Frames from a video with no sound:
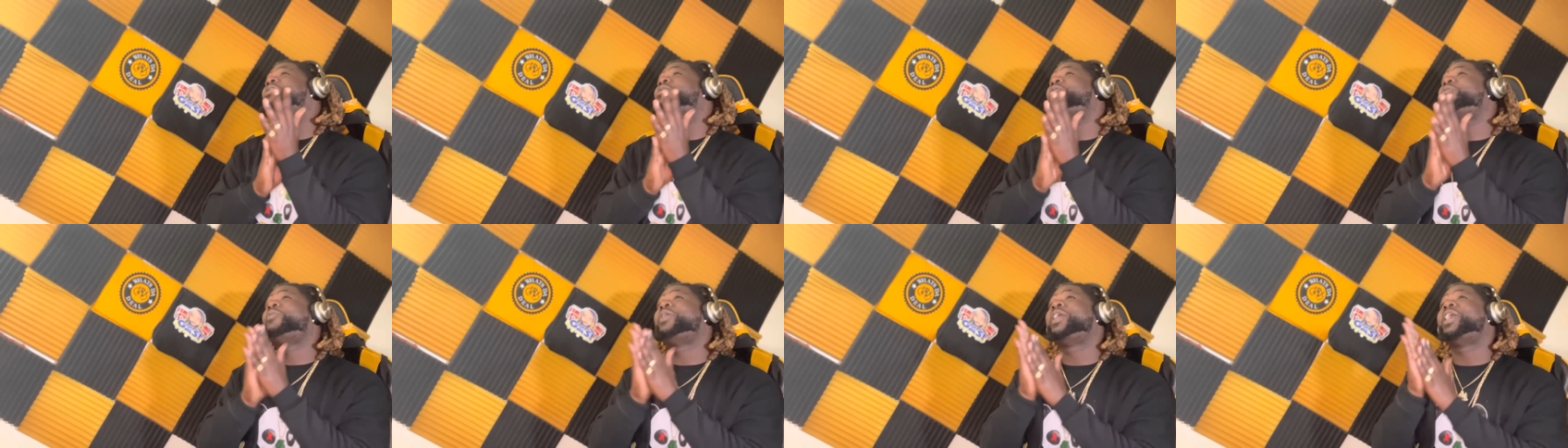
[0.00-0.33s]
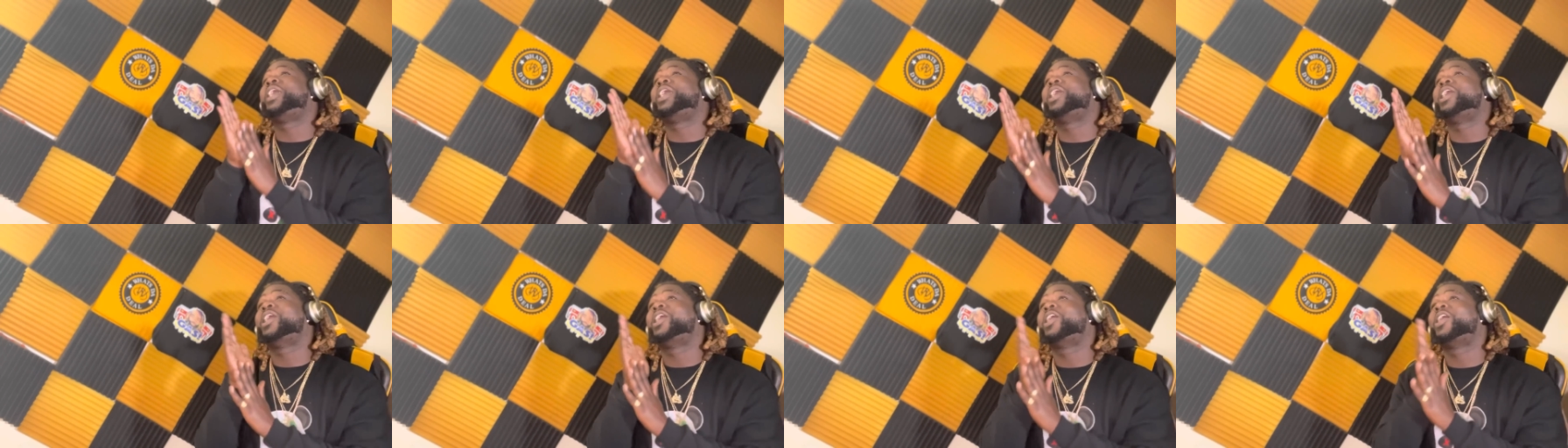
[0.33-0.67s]

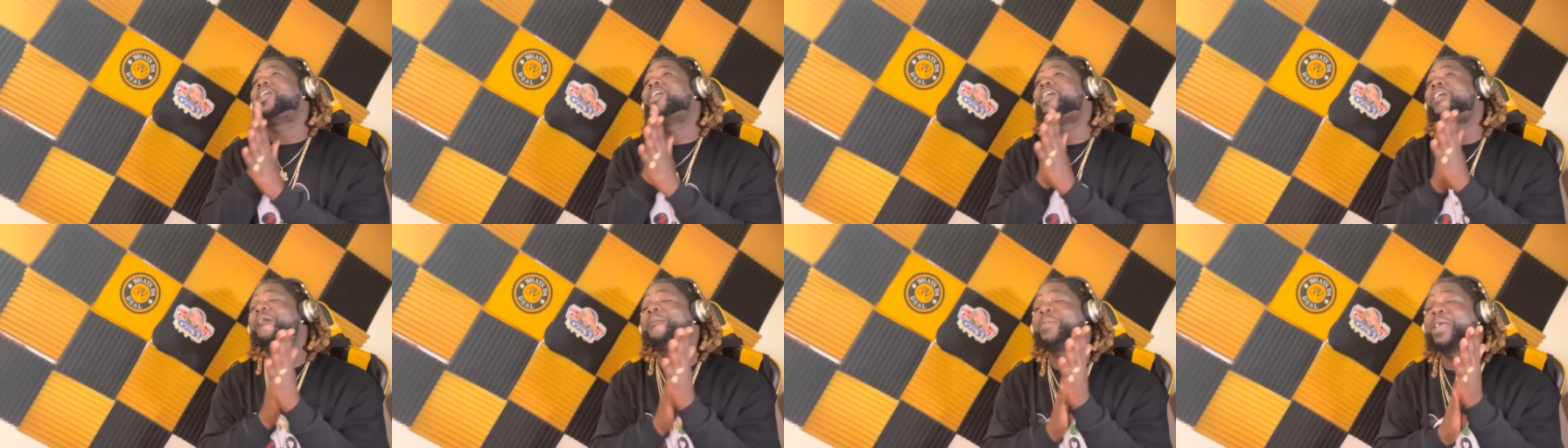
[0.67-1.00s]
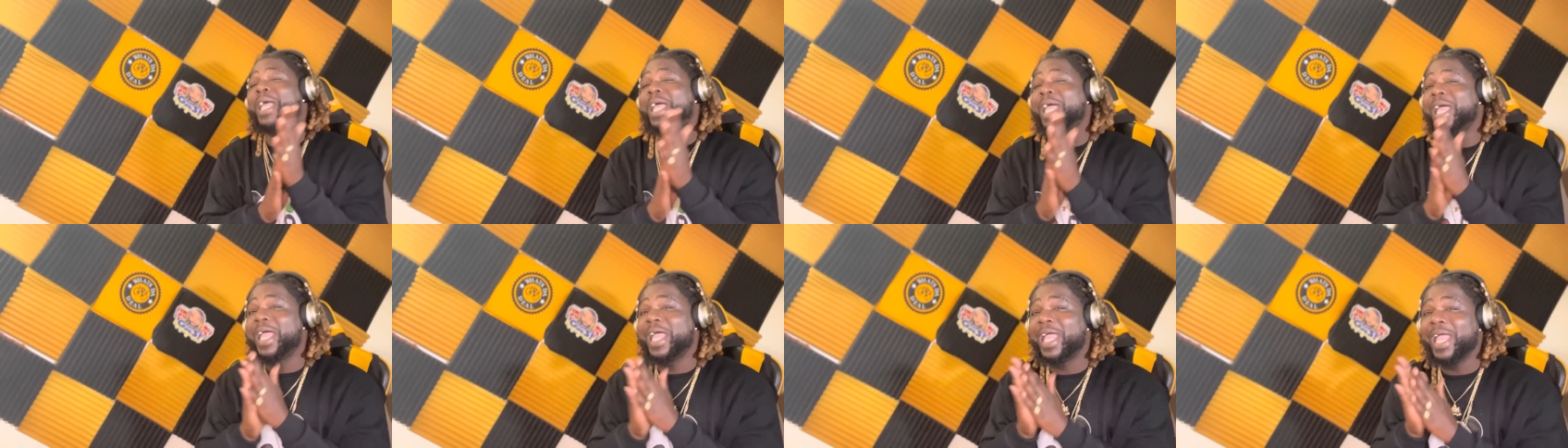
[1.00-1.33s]
we're
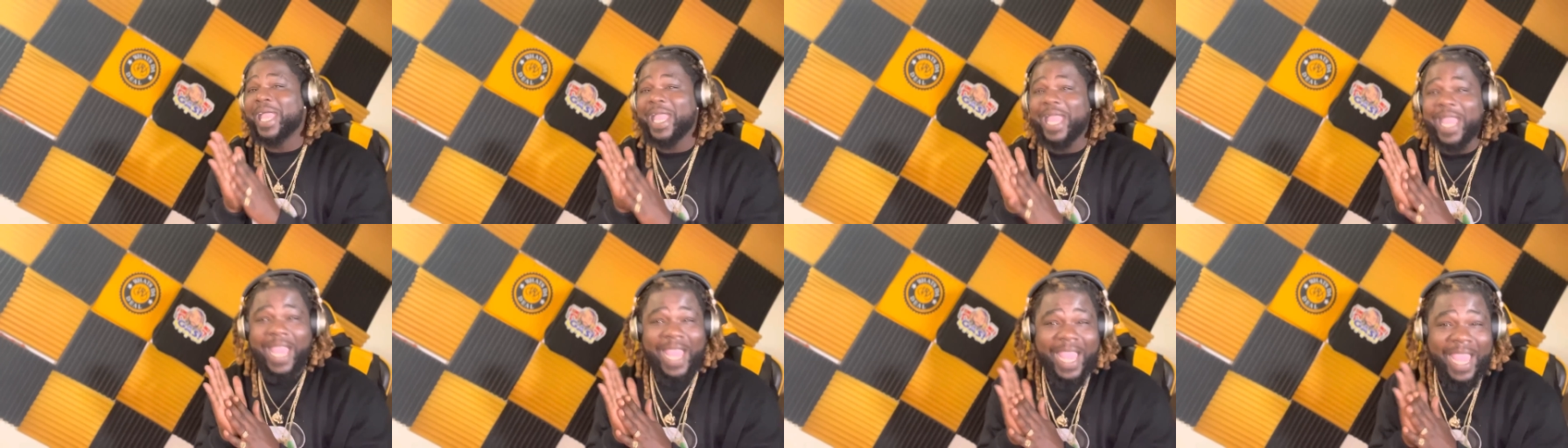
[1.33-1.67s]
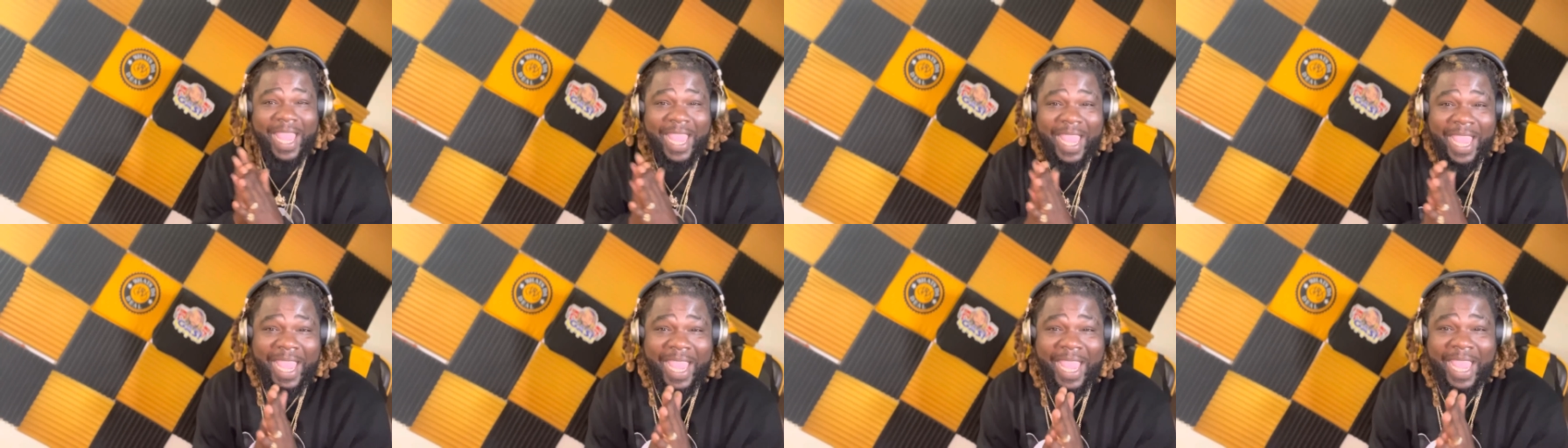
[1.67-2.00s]

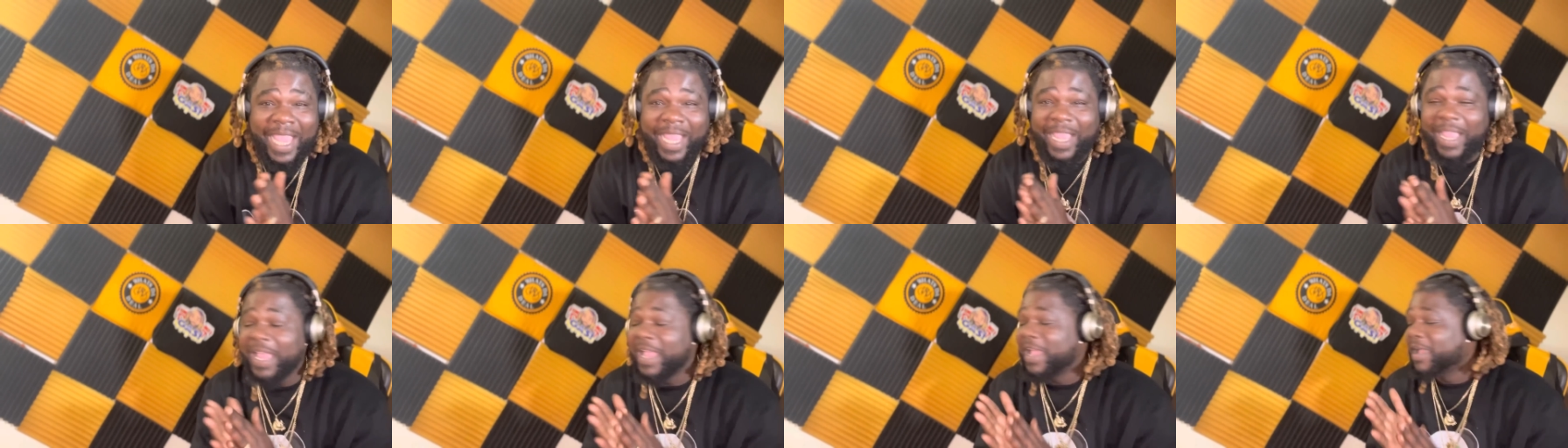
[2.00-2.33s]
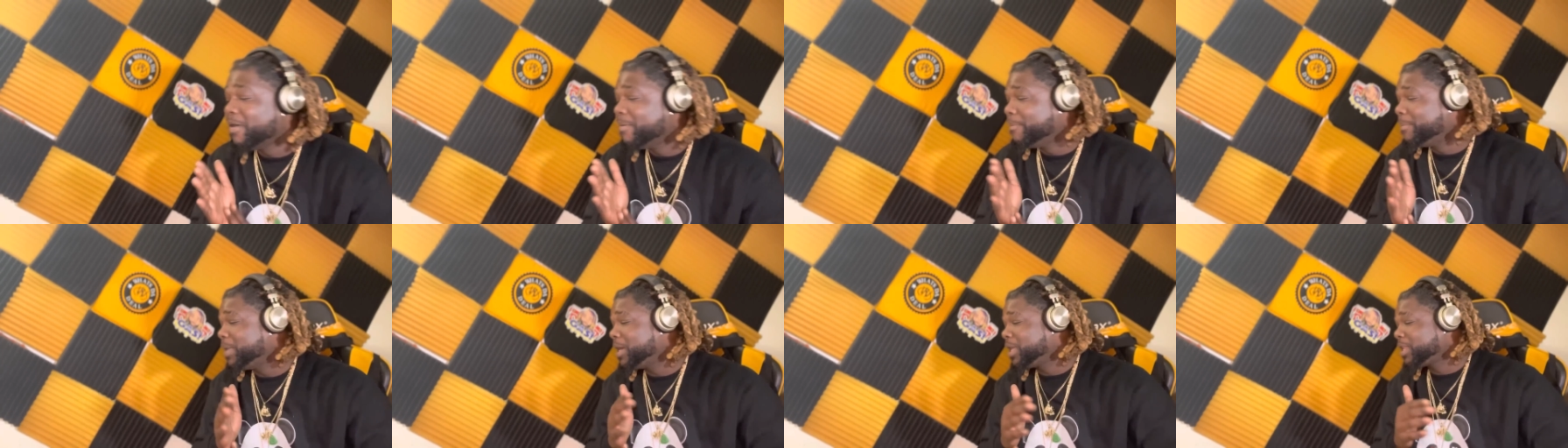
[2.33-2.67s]
back
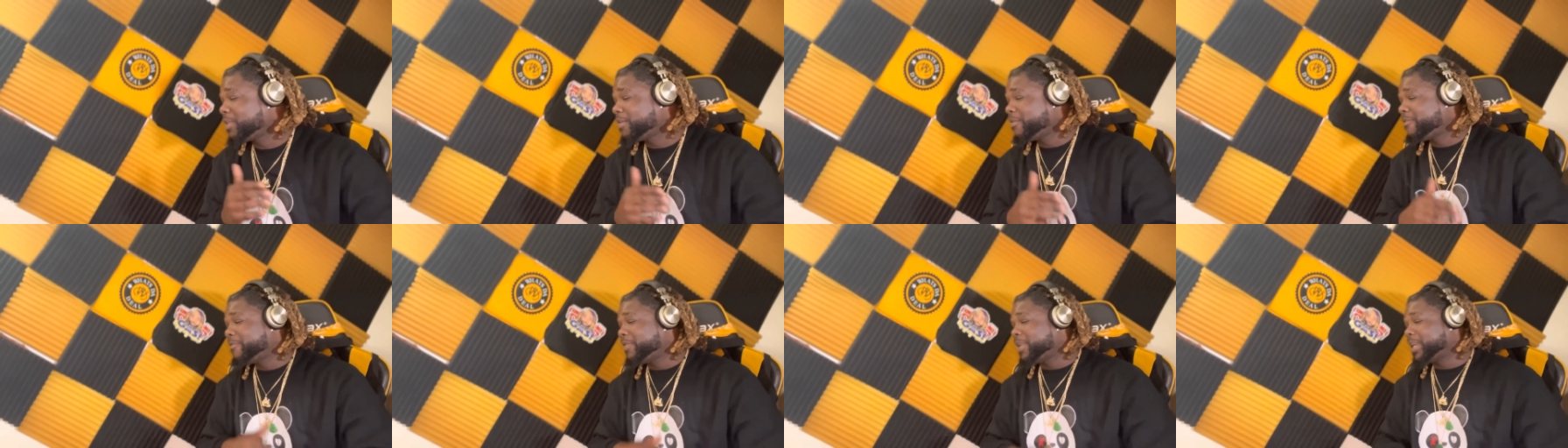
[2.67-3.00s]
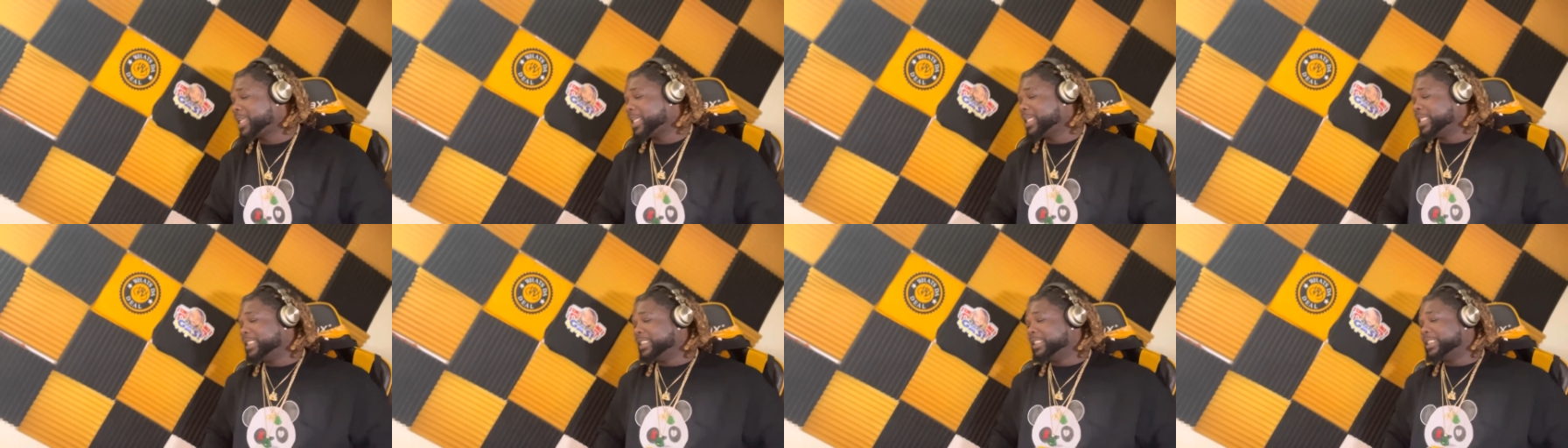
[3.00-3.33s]

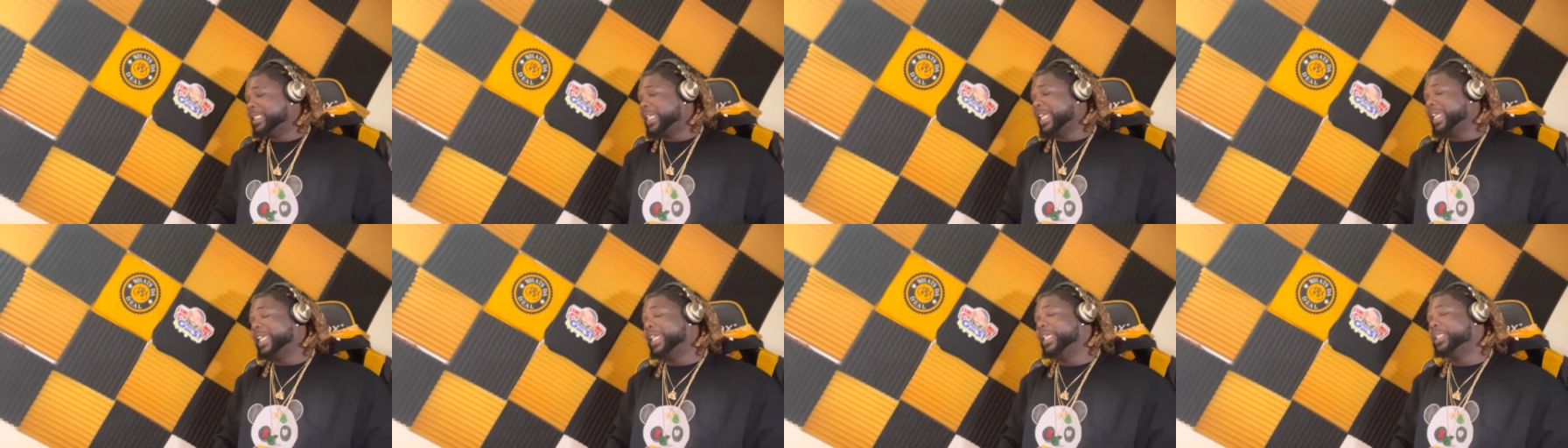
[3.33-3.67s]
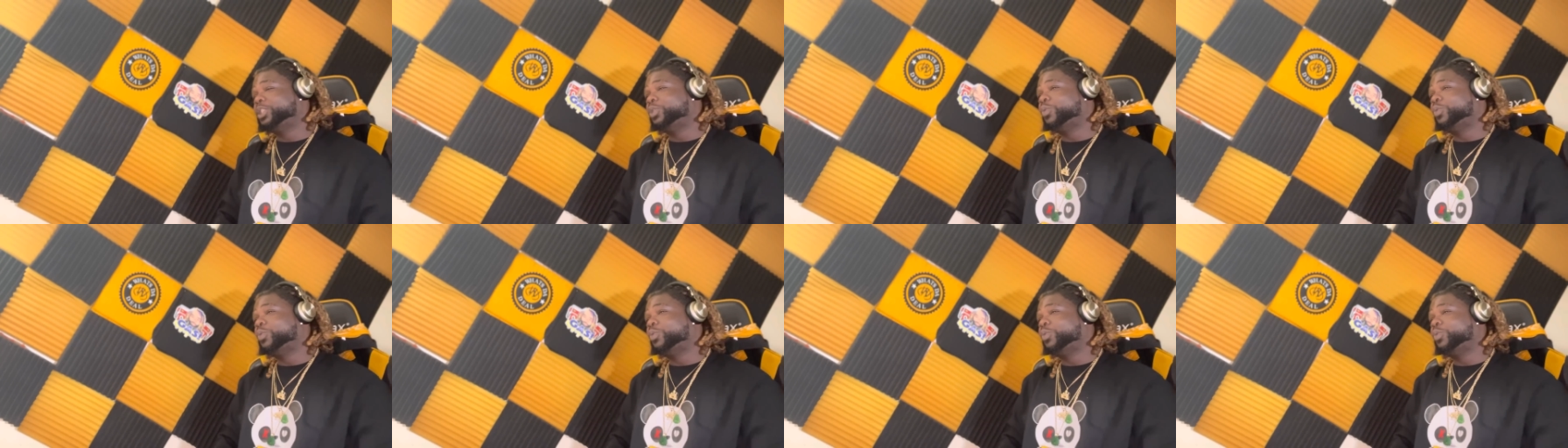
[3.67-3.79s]
motherfucking J.